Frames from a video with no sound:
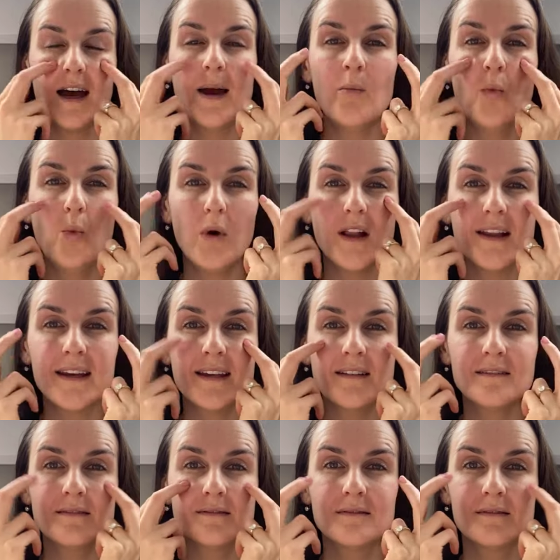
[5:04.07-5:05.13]
I'm
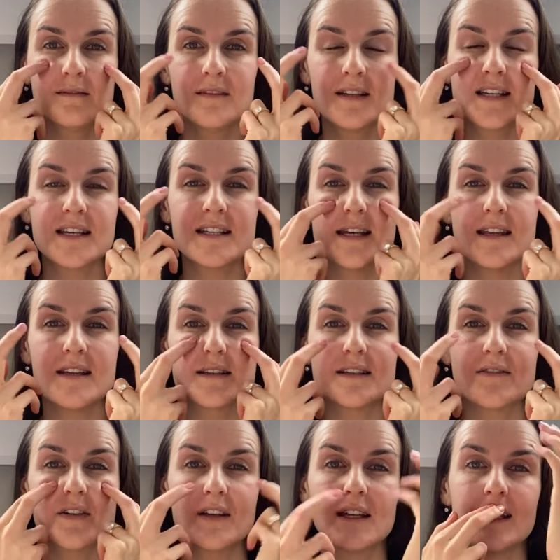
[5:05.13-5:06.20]
willing to see this
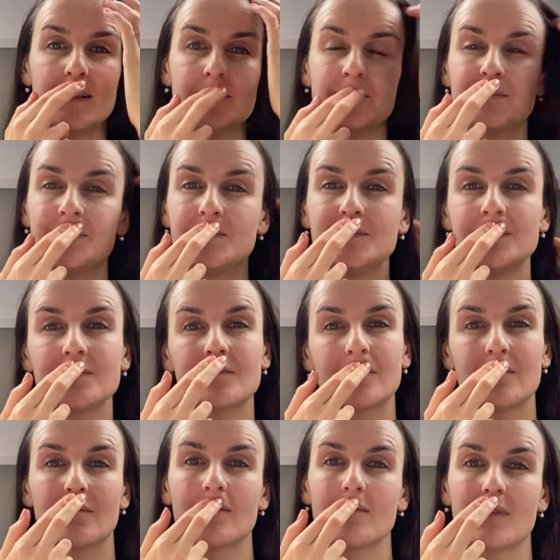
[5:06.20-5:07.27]
differently.
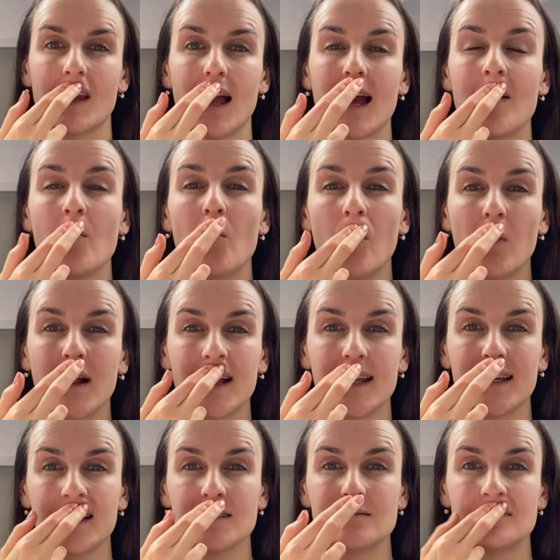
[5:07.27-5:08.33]
I'm
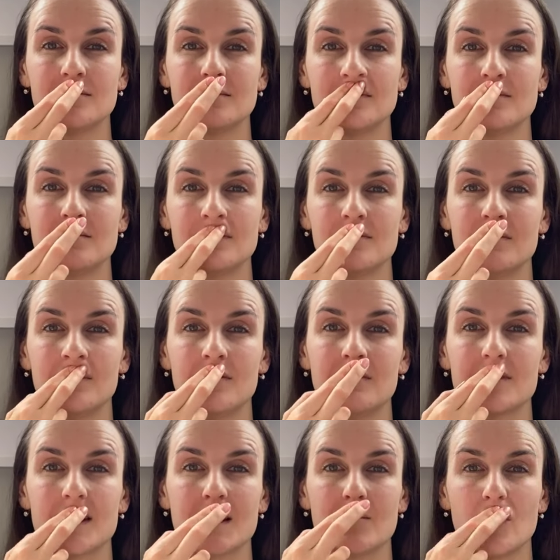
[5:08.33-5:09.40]
willing
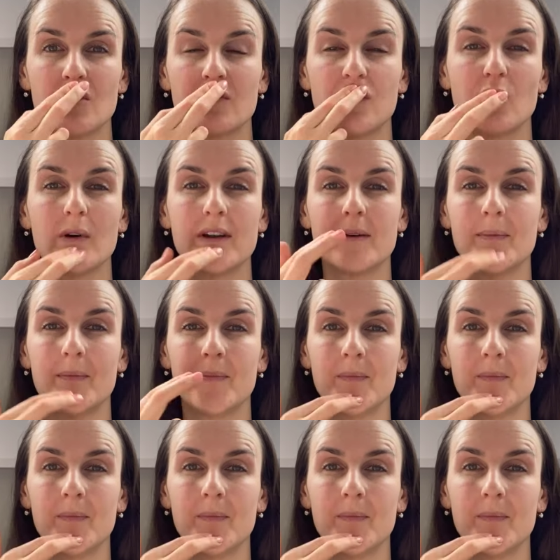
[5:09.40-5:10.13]
to move forward.